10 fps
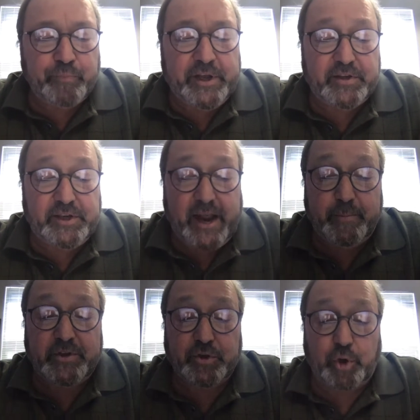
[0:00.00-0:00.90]
His name
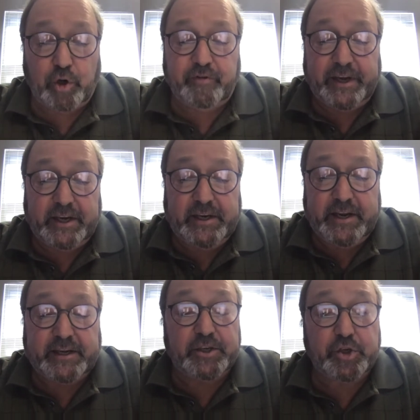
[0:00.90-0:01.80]
is Irving, and he can